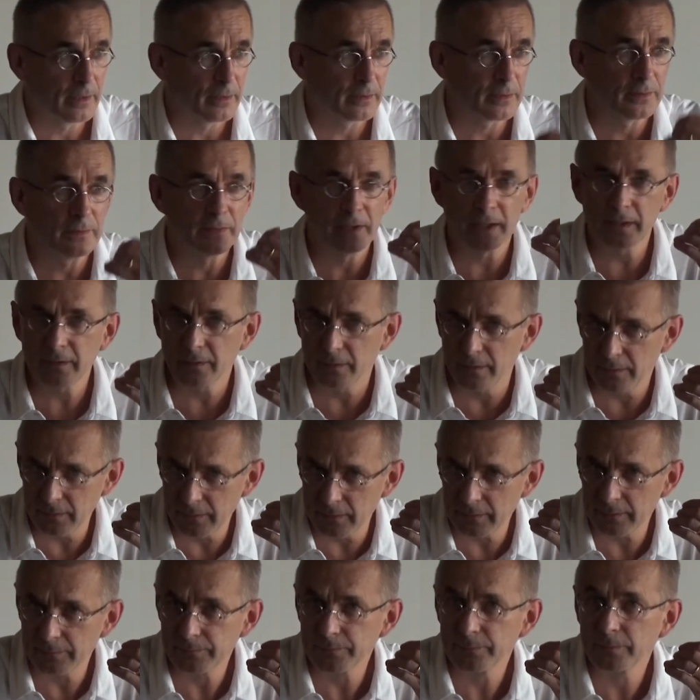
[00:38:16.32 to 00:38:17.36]
conducted,
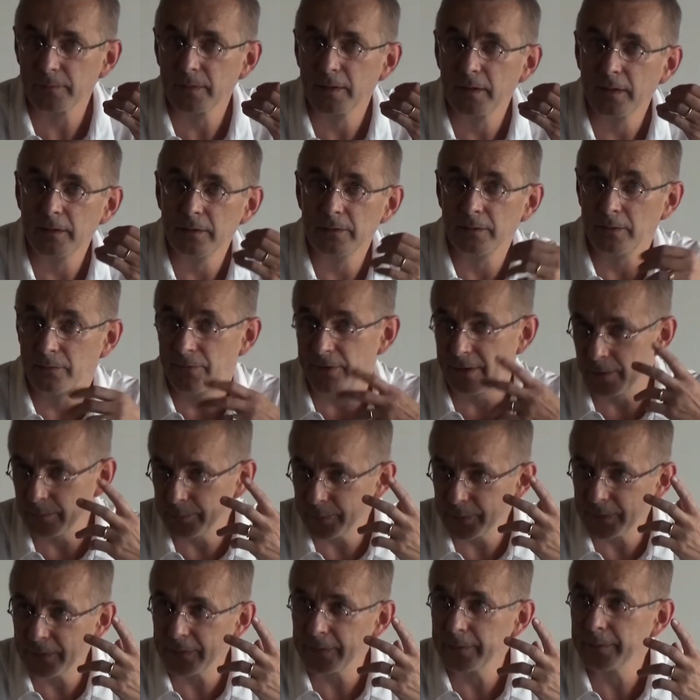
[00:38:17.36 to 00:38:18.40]

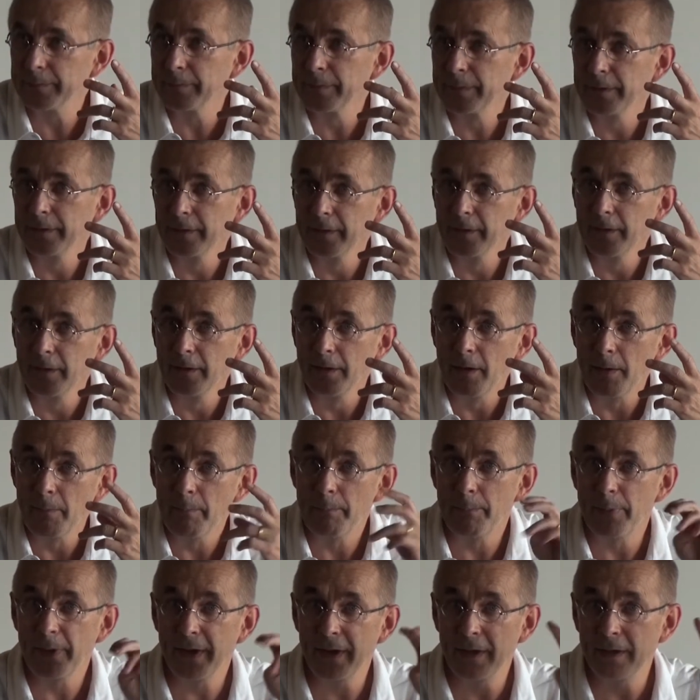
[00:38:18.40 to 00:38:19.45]
developed
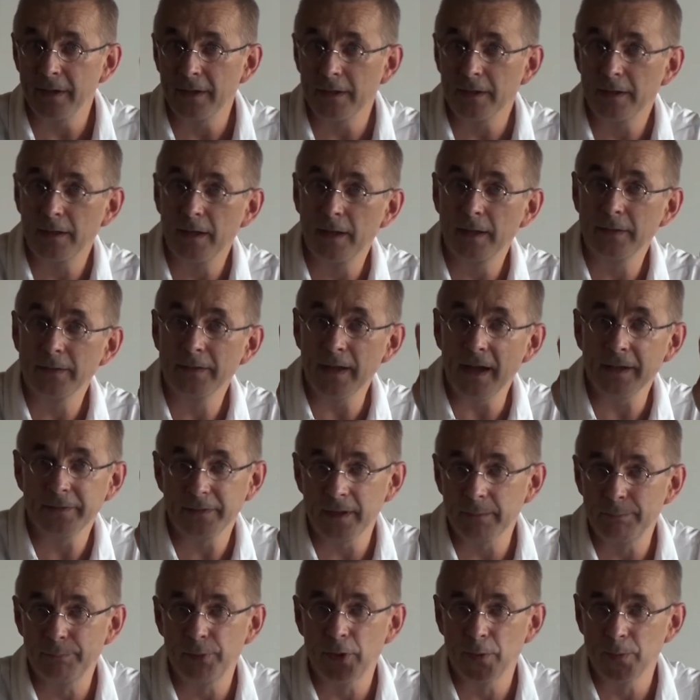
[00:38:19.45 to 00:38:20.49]
by
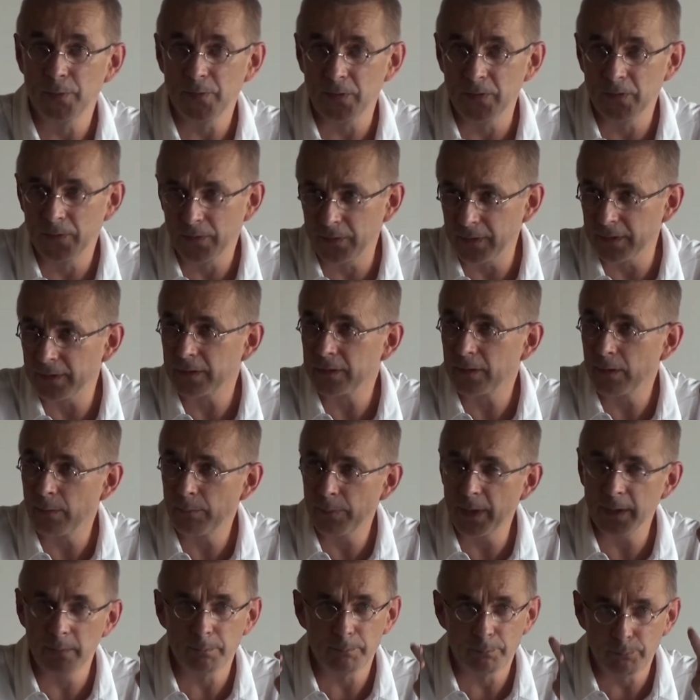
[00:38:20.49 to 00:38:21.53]
data processing,
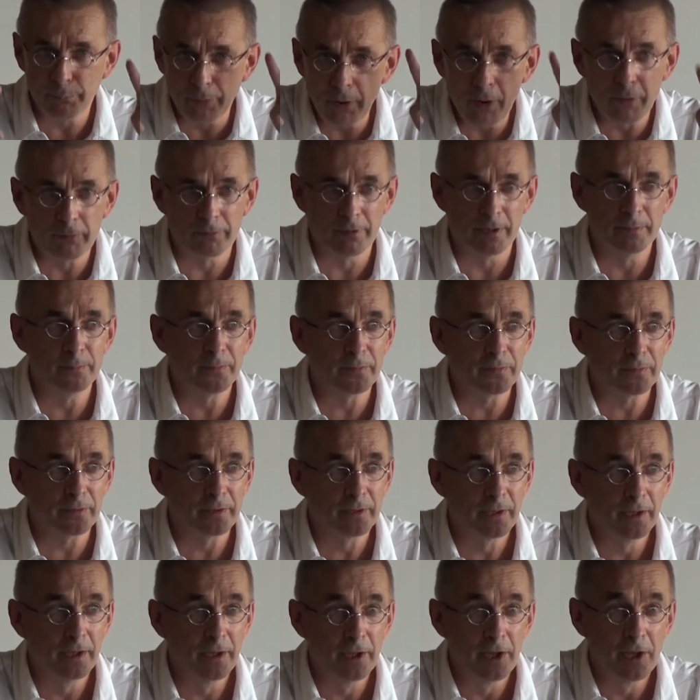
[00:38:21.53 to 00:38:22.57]
by
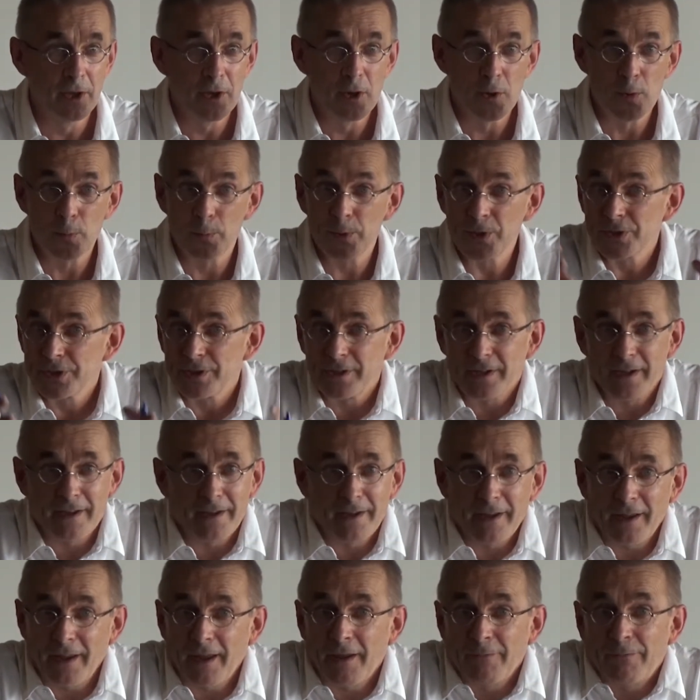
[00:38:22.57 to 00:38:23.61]
programs which
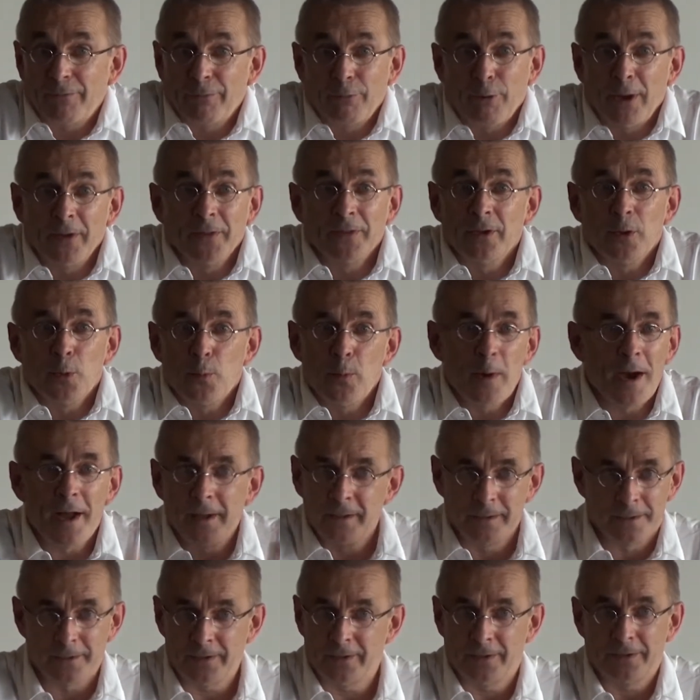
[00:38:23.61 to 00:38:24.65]
have run
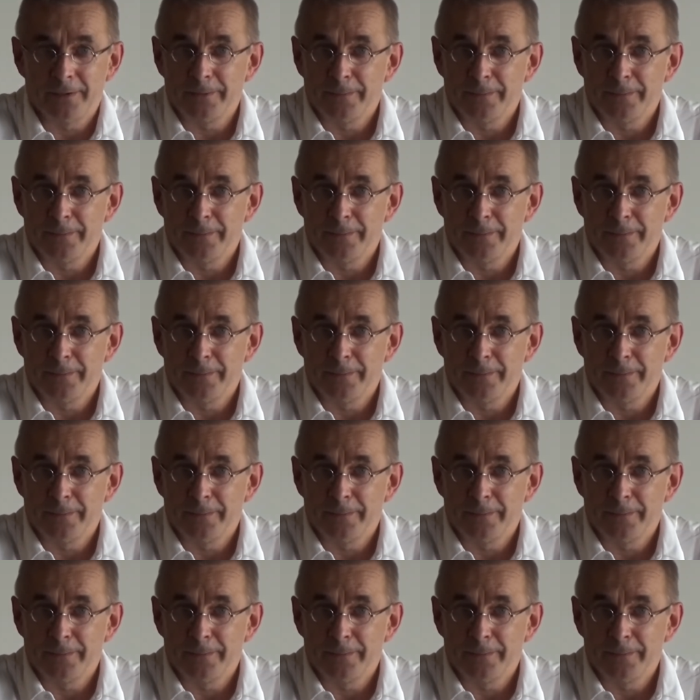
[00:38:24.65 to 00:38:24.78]
wild.